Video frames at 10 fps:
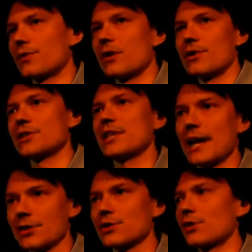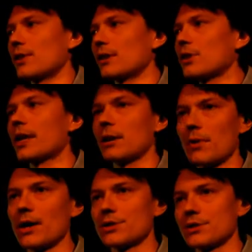are very static, so they look like a monitor.